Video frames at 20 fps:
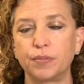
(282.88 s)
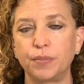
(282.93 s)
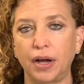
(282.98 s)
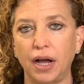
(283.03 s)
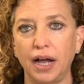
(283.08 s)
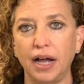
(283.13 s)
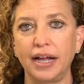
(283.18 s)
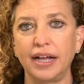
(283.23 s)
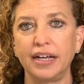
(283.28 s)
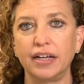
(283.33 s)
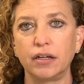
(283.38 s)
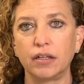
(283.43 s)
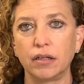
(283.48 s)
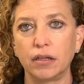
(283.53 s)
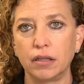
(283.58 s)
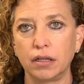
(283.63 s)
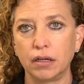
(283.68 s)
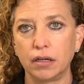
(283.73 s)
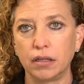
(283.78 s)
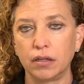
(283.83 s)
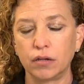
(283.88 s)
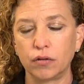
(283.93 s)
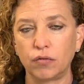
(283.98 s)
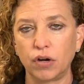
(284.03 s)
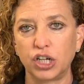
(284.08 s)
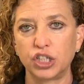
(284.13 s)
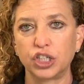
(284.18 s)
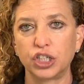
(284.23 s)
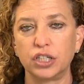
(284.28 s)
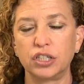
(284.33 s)
by the, the
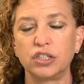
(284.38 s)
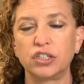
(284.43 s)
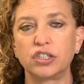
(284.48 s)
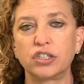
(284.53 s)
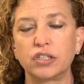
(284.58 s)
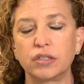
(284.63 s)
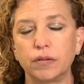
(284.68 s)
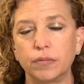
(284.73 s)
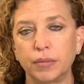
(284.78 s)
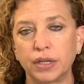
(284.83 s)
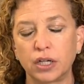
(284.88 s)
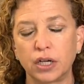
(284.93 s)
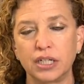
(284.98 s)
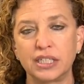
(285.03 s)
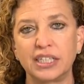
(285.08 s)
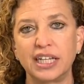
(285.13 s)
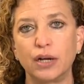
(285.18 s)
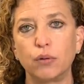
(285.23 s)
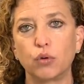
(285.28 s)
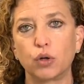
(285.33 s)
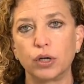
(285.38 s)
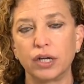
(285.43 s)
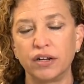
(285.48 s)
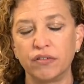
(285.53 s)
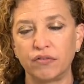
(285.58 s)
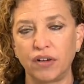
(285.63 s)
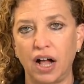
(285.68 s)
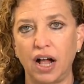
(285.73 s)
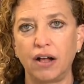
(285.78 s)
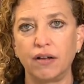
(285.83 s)
Russians because they were
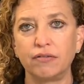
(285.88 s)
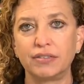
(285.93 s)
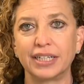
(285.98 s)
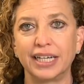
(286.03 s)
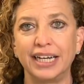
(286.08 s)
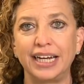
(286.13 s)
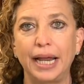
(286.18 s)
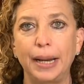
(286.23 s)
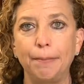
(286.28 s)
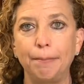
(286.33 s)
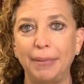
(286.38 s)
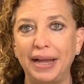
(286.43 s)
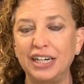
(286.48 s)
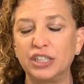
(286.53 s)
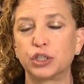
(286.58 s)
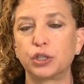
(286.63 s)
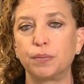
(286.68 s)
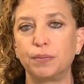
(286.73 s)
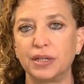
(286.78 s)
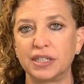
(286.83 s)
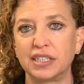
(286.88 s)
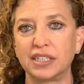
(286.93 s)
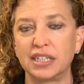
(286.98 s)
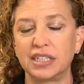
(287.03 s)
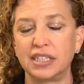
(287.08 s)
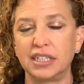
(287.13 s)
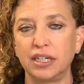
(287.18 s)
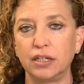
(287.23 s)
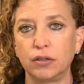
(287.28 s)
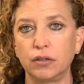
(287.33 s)
involved in a major business
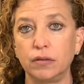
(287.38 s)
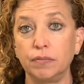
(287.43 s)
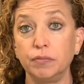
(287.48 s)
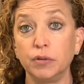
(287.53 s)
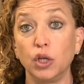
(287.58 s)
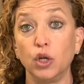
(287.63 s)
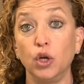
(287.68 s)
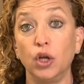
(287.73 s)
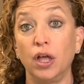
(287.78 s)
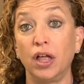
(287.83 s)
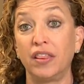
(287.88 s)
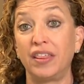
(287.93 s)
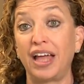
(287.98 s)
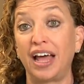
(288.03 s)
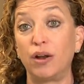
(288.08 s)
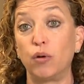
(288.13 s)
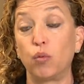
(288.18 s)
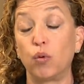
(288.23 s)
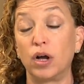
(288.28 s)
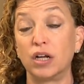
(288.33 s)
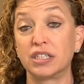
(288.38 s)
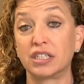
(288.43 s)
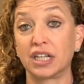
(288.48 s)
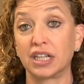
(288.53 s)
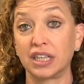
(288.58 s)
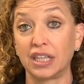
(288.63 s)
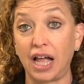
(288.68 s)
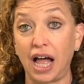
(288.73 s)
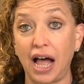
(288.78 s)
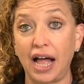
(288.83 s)
deal that was
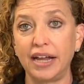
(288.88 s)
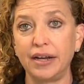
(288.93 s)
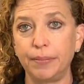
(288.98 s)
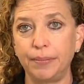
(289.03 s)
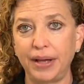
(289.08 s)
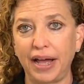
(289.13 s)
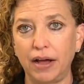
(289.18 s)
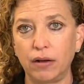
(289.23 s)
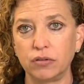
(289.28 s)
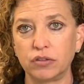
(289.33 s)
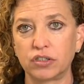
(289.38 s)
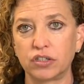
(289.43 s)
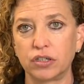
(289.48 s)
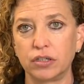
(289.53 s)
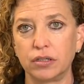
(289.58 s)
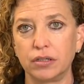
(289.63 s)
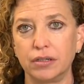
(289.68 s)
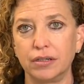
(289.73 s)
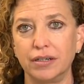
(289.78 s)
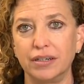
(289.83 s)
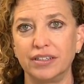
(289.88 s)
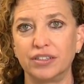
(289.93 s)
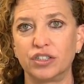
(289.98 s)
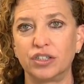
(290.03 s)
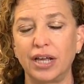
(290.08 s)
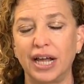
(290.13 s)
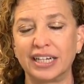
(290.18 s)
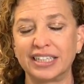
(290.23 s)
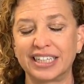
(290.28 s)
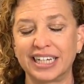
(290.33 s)
lied about
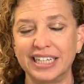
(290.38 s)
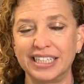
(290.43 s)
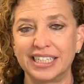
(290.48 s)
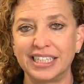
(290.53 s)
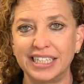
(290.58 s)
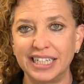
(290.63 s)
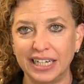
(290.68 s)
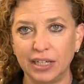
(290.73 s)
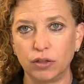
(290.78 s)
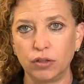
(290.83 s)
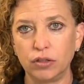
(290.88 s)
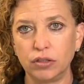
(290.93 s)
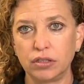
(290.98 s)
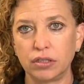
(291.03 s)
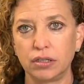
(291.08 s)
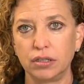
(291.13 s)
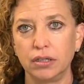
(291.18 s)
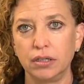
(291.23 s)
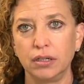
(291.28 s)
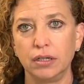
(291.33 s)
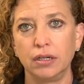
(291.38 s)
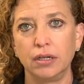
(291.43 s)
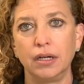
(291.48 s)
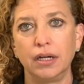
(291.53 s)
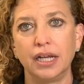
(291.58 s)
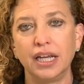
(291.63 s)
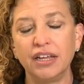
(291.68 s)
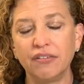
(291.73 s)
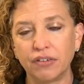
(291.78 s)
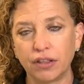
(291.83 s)
and concealed,
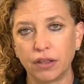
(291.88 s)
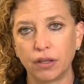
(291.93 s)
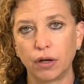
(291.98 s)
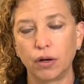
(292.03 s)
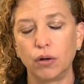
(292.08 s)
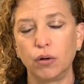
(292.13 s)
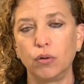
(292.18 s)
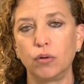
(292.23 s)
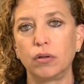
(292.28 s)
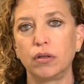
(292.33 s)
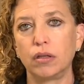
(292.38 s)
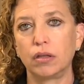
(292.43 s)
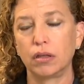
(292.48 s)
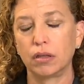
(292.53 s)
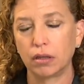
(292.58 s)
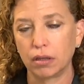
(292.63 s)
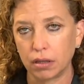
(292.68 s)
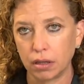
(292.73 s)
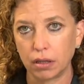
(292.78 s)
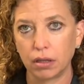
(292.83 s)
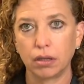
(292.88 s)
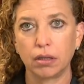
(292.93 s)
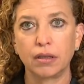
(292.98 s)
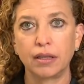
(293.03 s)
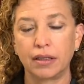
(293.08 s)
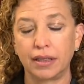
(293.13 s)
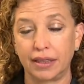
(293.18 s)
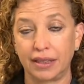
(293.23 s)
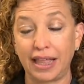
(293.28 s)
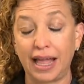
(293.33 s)
even though
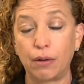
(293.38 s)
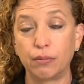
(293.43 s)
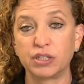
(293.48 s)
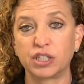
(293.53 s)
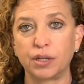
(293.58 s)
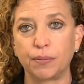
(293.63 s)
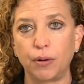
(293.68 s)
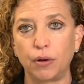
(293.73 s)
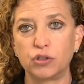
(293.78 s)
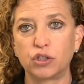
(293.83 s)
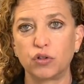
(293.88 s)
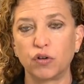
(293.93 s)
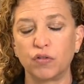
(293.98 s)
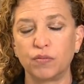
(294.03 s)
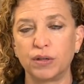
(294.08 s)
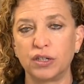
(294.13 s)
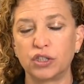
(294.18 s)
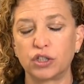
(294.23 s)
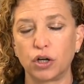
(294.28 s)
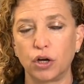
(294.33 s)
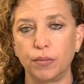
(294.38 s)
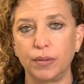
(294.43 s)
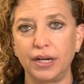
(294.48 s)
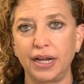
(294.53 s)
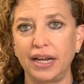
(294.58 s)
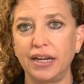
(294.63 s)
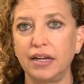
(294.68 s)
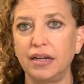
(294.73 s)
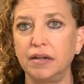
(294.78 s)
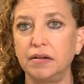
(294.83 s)
that was supposed to have been terminated